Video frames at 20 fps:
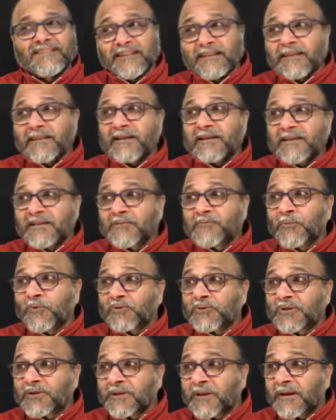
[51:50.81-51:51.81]
See the
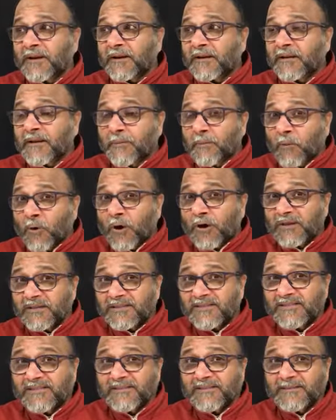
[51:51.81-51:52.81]
disposition, the
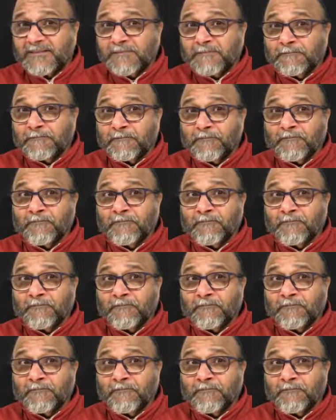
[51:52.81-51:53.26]
poise.